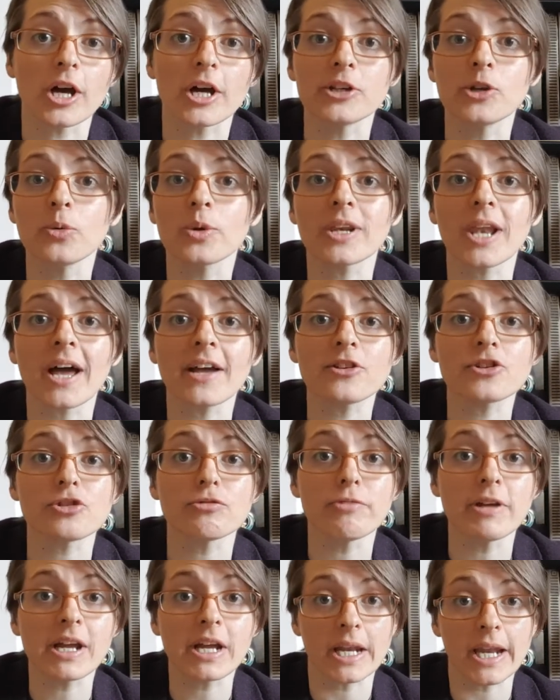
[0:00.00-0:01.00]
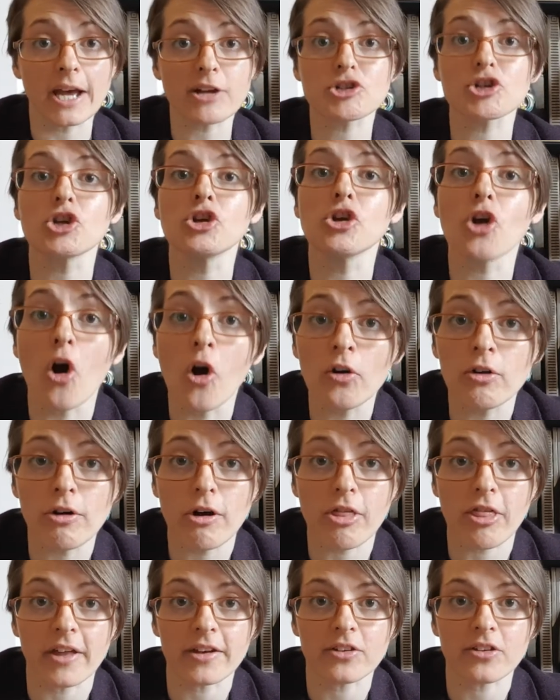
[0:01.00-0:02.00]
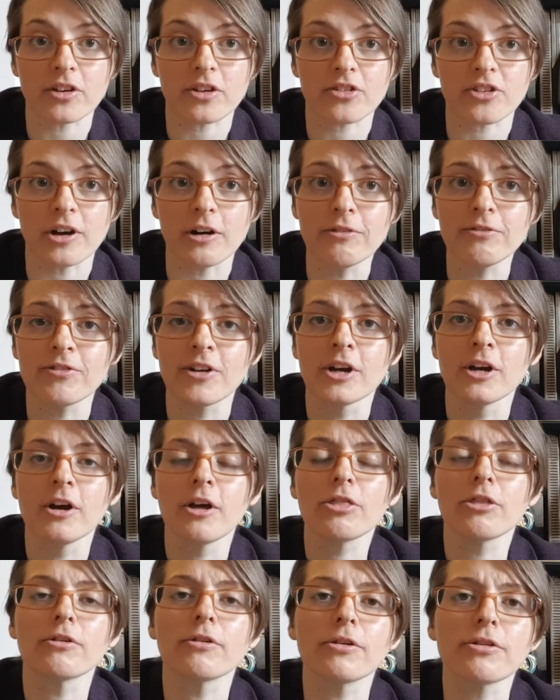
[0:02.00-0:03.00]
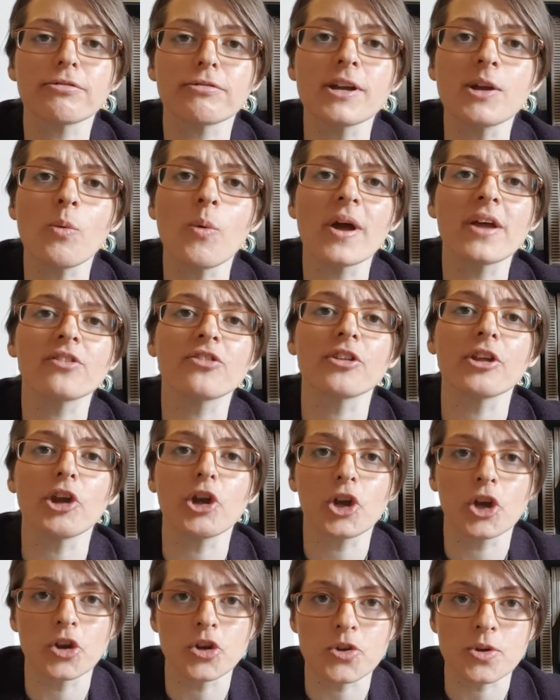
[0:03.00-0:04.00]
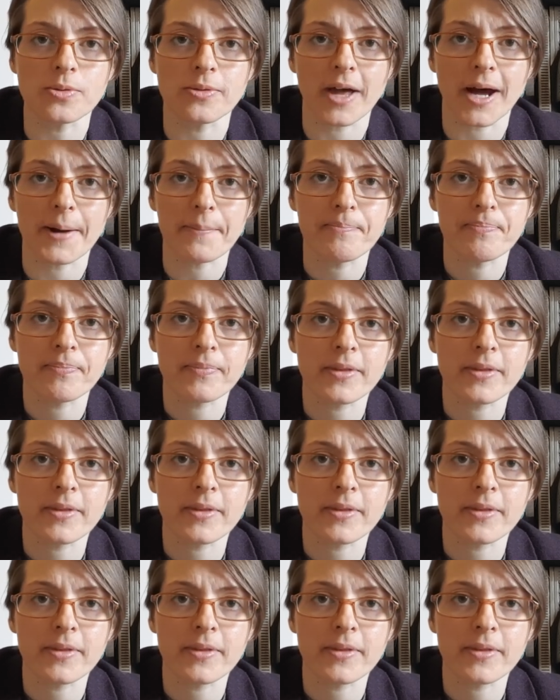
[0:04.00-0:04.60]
and you would like to reconnect to your authentic self, there are three ways that you can do that.